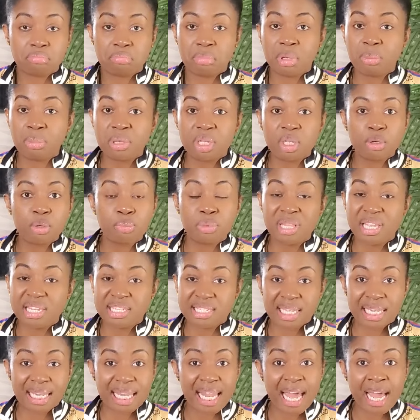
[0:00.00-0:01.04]
maybe
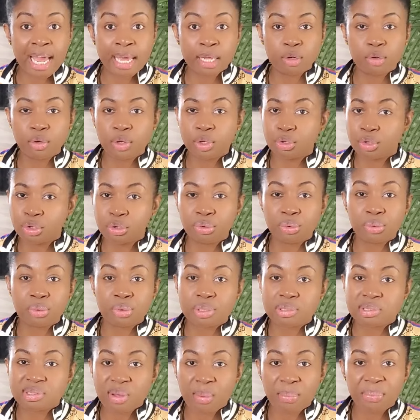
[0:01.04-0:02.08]
there's a line or a
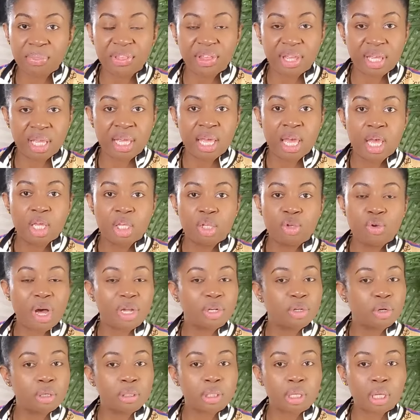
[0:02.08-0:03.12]
queue or something you
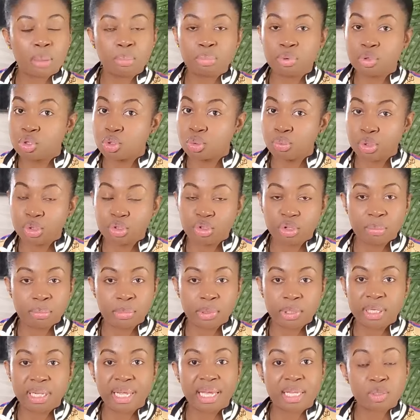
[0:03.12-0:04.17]
are not able to withdraw
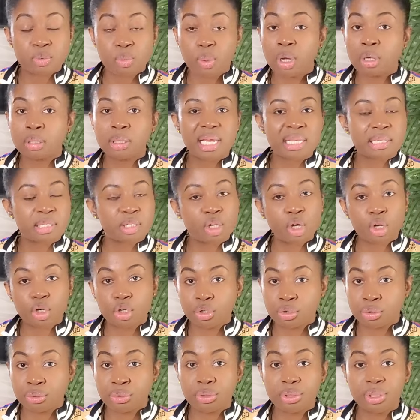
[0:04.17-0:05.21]
money as well that's
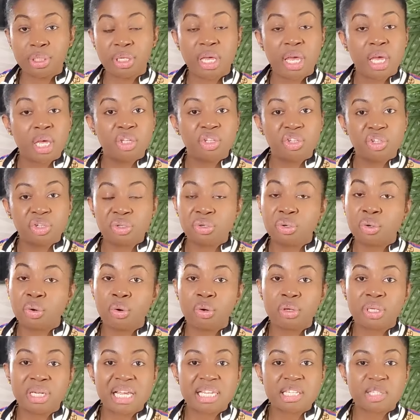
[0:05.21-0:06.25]
not good you
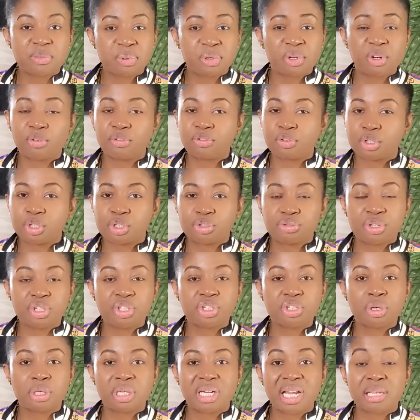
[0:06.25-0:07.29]
know that spirit of
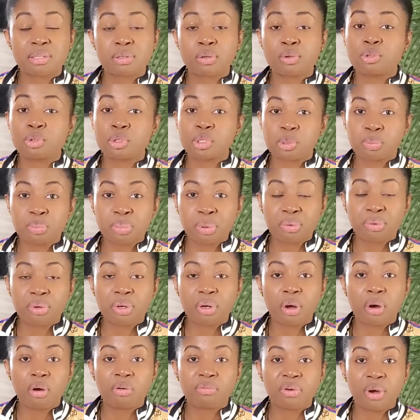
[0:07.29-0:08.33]
frustration that's also
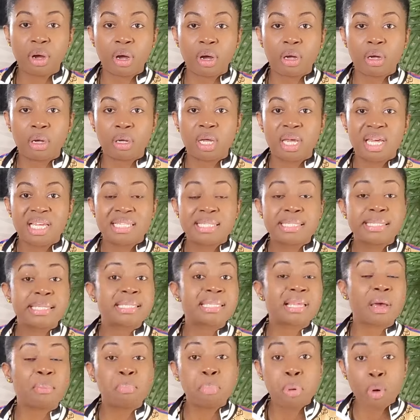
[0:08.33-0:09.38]
spirit of uh, uh,
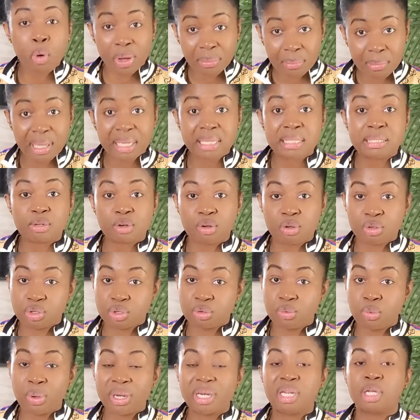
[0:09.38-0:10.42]
disappointment
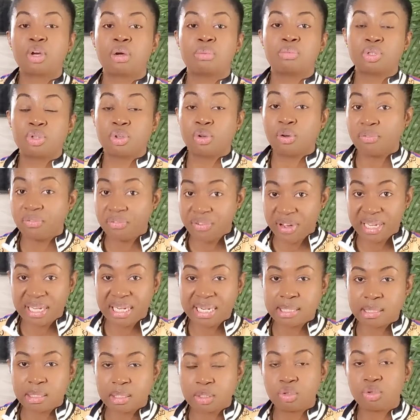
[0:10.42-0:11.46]
also when it comes to your
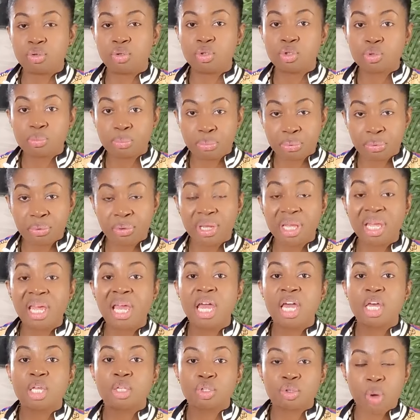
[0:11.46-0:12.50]
finances you need to pray
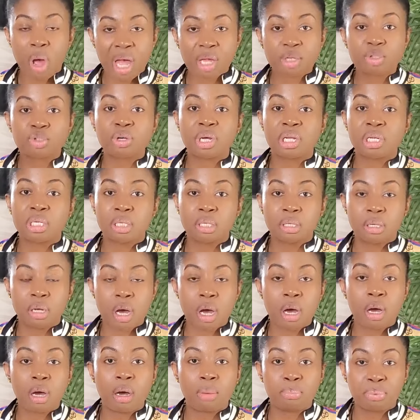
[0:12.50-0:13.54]
to actually
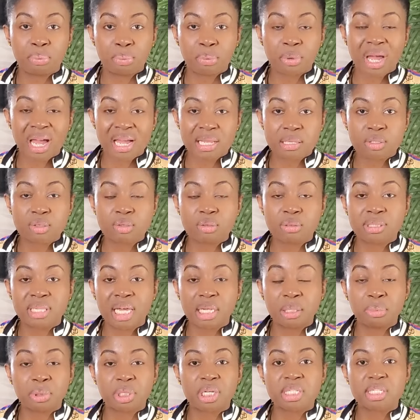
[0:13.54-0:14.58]
uh, uh, cancel
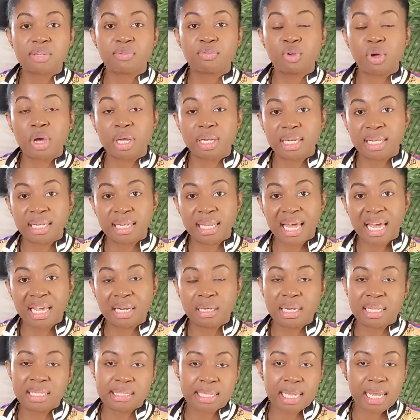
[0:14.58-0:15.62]
that because if you're in the
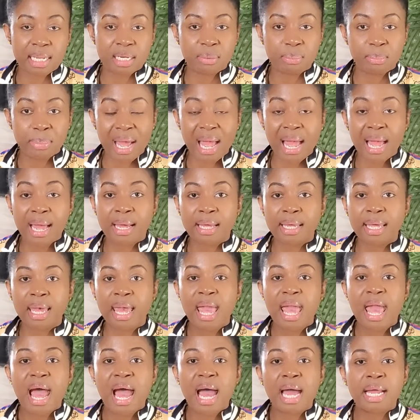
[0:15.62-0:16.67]
line let's say at the bank
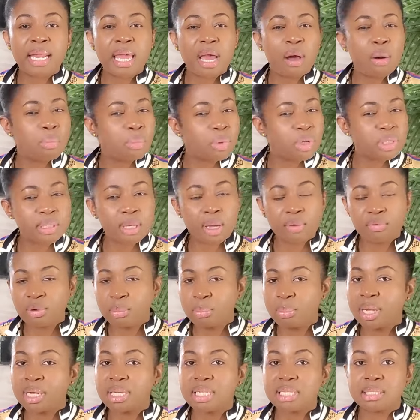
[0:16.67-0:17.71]
and almost
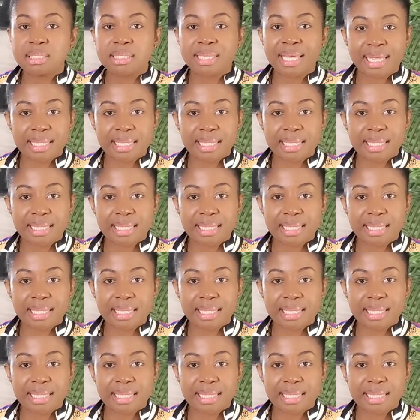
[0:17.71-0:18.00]
everybody is